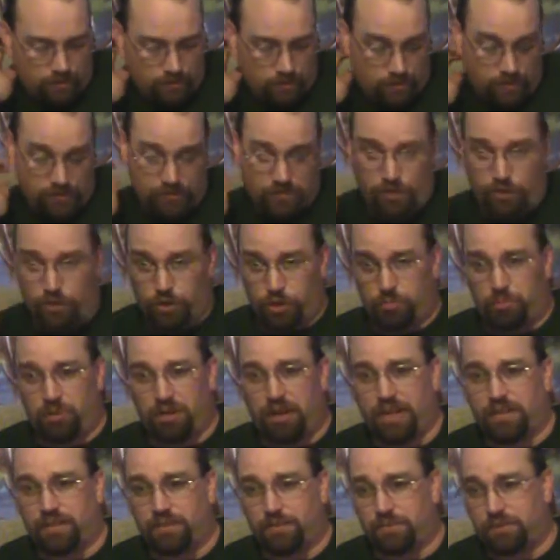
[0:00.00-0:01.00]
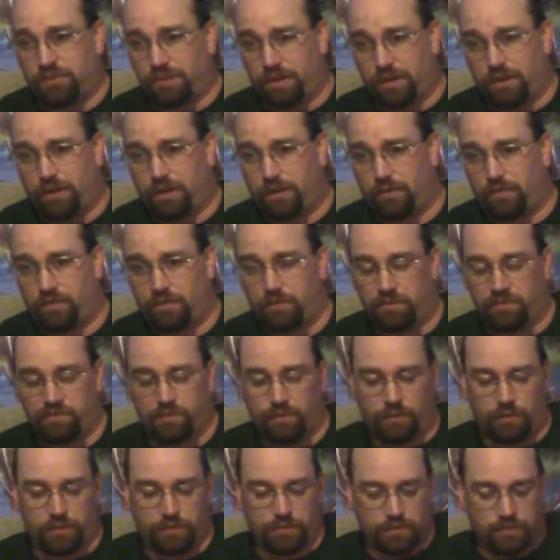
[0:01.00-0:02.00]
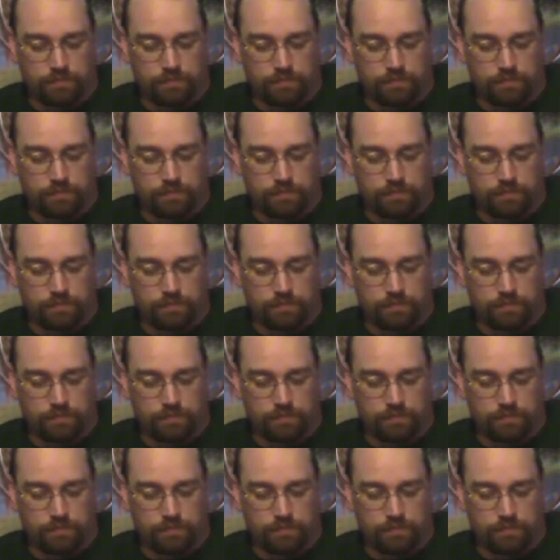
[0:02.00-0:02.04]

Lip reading: as long as you plant them and take care of them, of course.